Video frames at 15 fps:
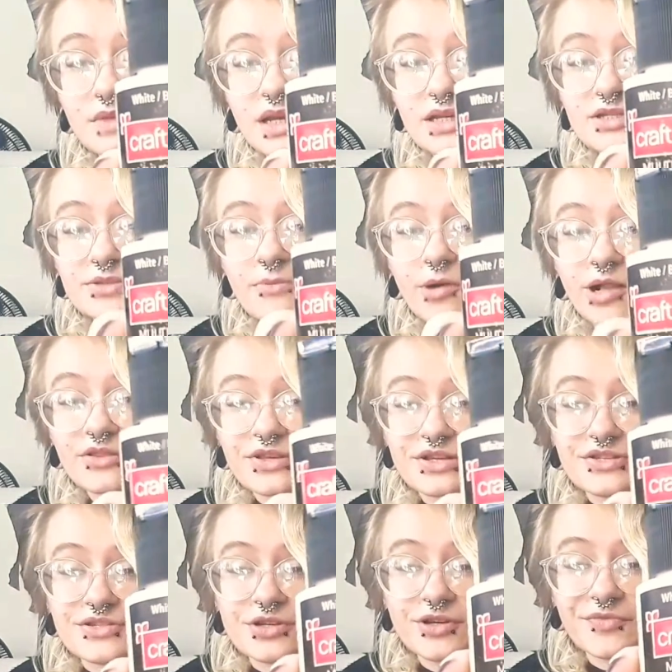It's a
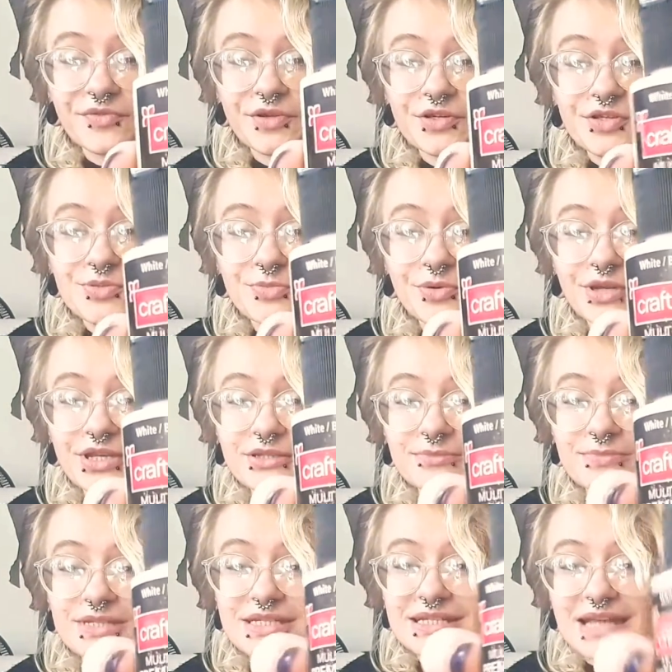multi-surface premium
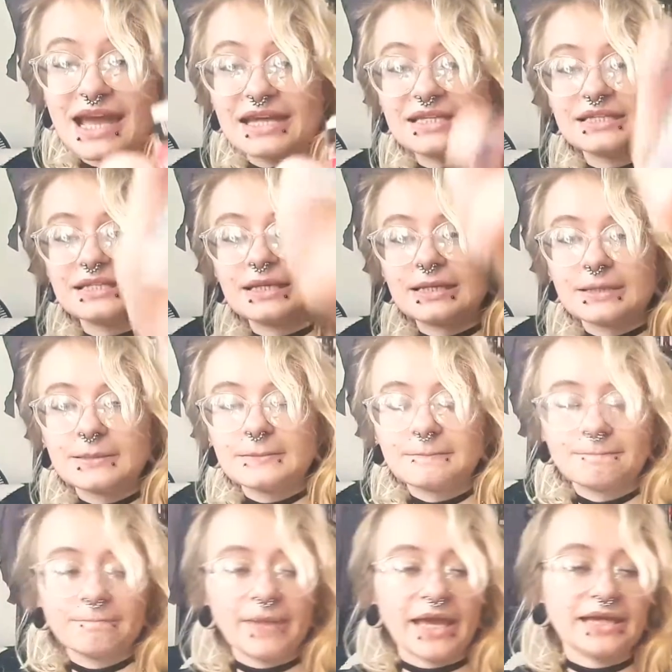satin
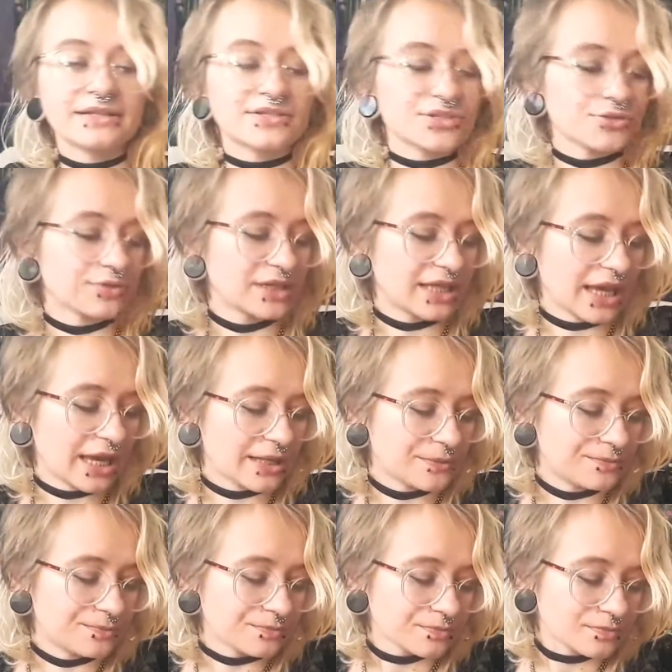paint. So
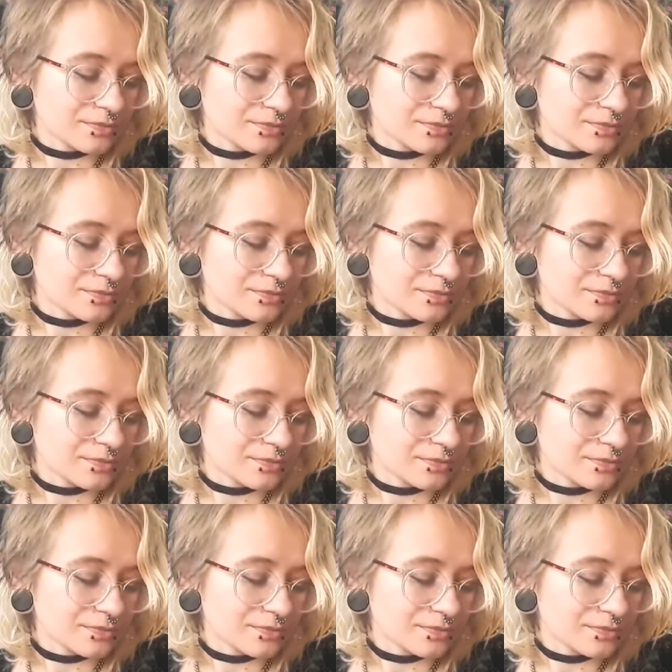again,